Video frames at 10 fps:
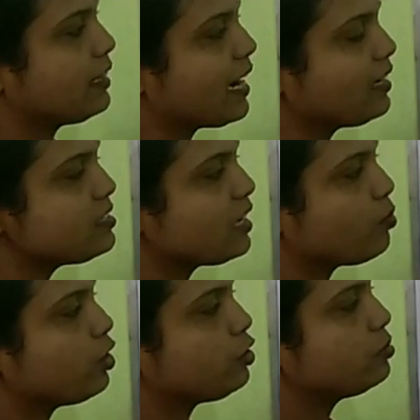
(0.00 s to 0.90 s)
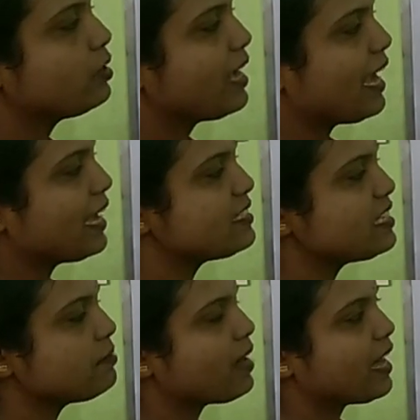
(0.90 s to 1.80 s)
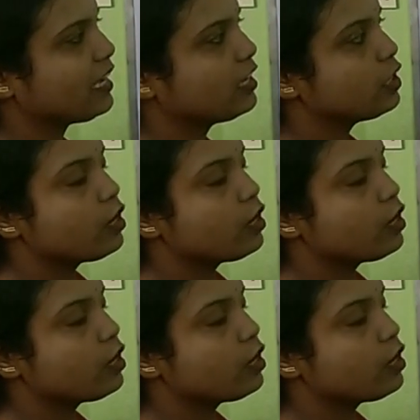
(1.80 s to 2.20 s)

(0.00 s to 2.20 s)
That is equal to AC by